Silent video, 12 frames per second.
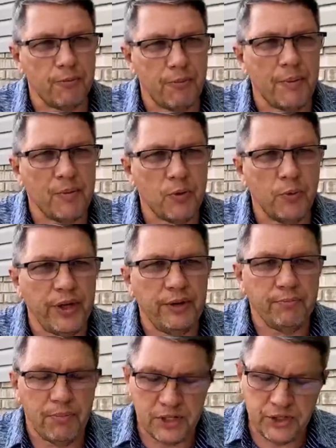remember, we
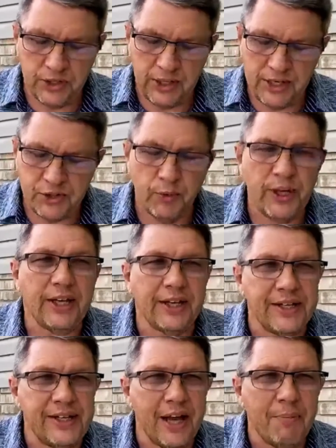mentioned last week,
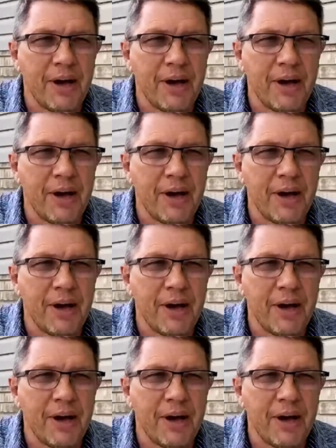and Deb,